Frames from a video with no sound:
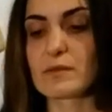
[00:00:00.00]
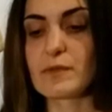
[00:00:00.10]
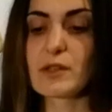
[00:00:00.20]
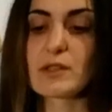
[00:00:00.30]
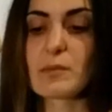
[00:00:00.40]

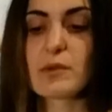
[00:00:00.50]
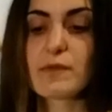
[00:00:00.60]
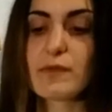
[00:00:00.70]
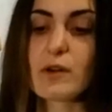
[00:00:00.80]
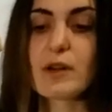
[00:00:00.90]
for example
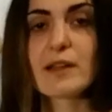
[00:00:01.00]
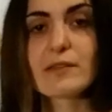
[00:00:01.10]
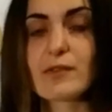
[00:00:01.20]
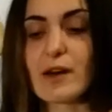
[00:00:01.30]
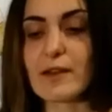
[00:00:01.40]
4 and
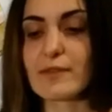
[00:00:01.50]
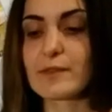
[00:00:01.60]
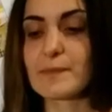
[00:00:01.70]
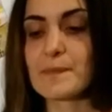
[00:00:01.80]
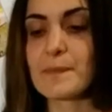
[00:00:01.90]
5,
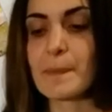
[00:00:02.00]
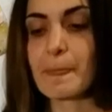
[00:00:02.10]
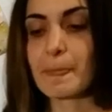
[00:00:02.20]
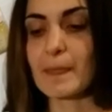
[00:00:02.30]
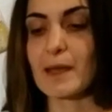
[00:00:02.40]

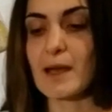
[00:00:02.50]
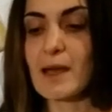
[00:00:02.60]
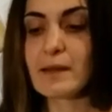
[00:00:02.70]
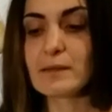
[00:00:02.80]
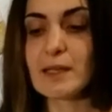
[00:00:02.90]

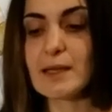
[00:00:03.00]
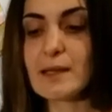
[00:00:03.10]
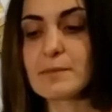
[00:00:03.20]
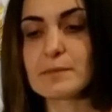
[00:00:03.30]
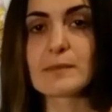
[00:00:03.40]
and
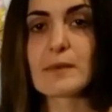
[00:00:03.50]
he